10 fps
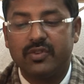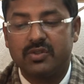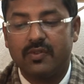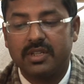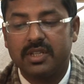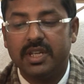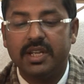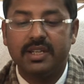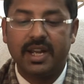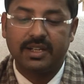which was
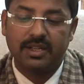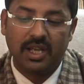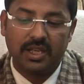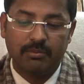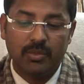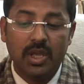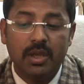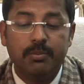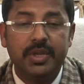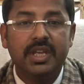running that time.
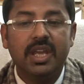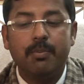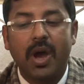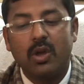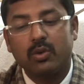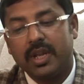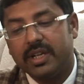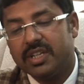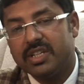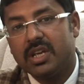Being a
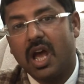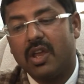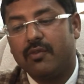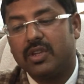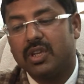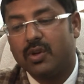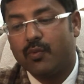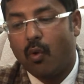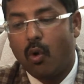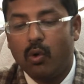biostatistician, I was
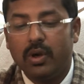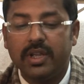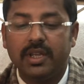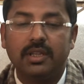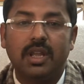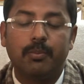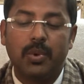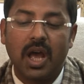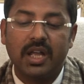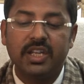involved in the
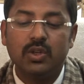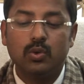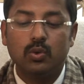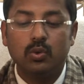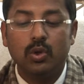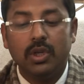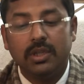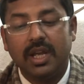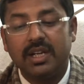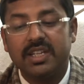planning to
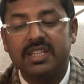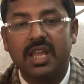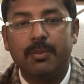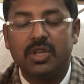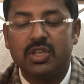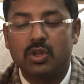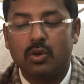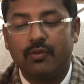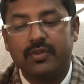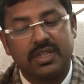the dissemination
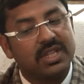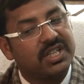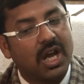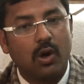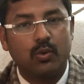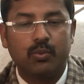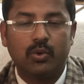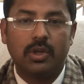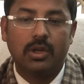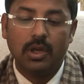of research
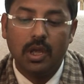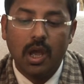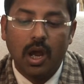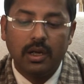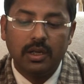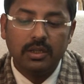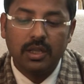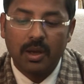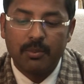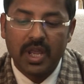output. Under the
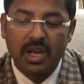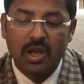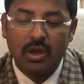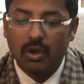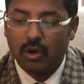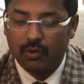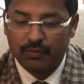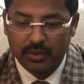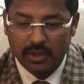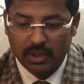umbrella of
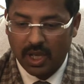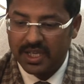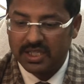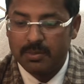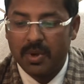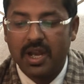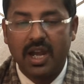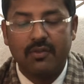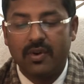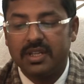ICMR
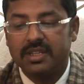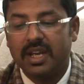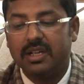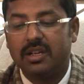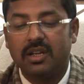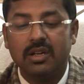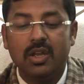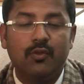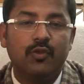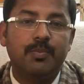Advanced Center,
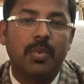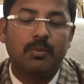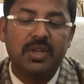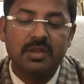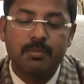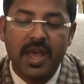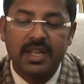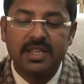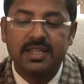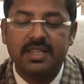we publish
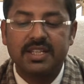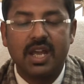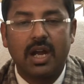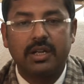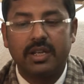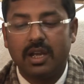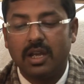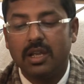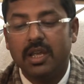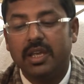many research
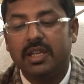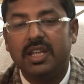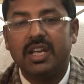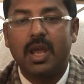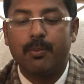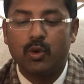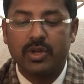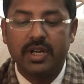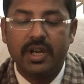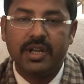articles in the
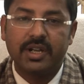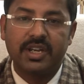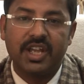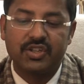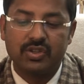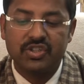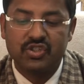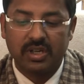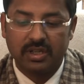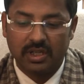reputed international
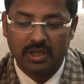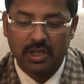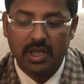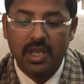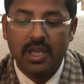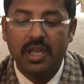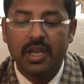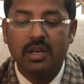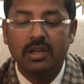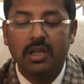journal.
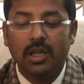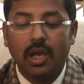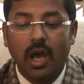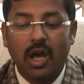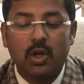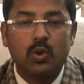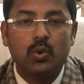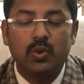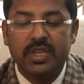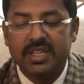Here are
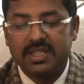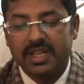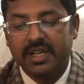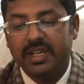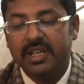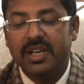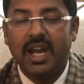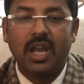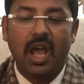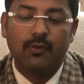2 key studies
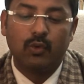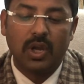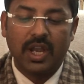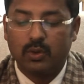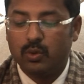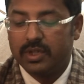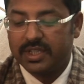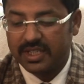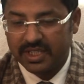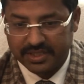that I would like to
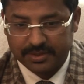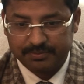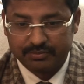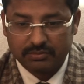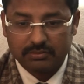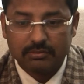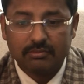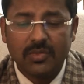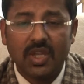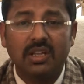discuss.
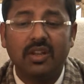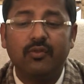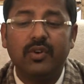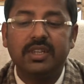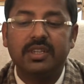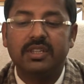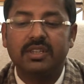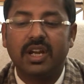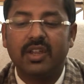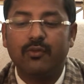The first
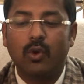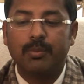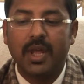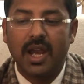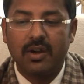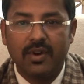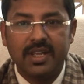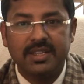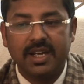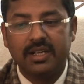study from the
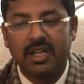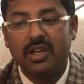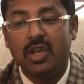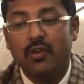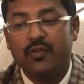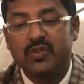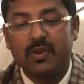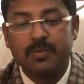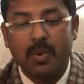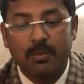Advanced Center, which
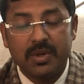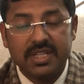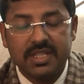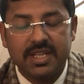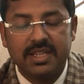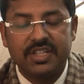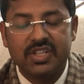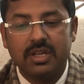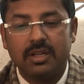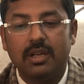was published in the
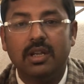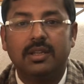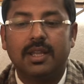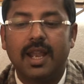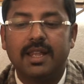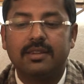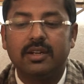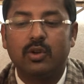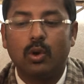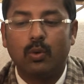journal The
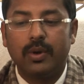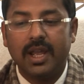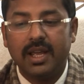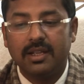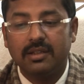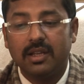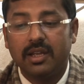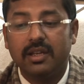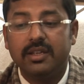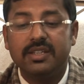Lancet Global Health,
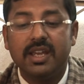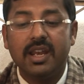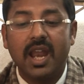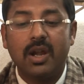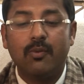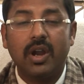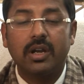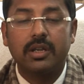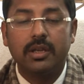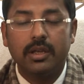is a landmark